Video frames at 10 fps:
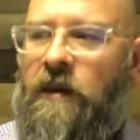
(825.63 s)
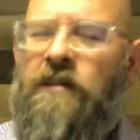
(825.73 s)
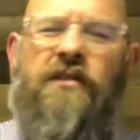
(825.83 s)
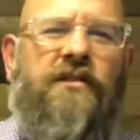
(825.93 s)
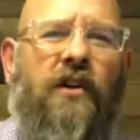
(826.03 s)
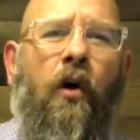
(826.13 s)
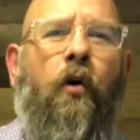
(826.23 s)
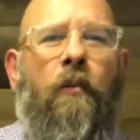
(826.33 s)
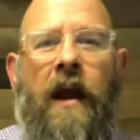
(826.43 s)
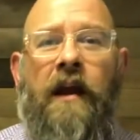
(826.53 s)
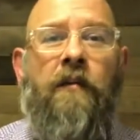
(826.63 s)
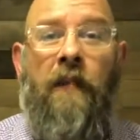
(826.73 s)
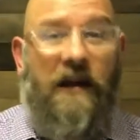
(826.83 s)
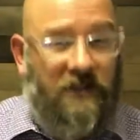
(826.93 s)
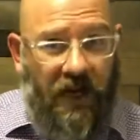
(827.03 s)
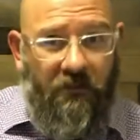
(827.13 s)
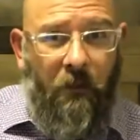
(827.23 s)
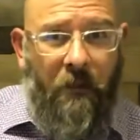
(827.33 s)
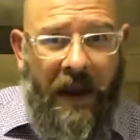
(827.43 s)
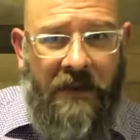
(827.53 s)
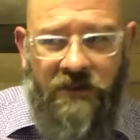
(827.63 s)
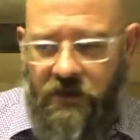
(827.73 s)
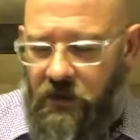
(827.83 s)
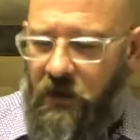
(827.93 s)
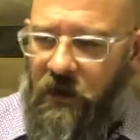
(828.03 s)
So many men. It's kind of a men's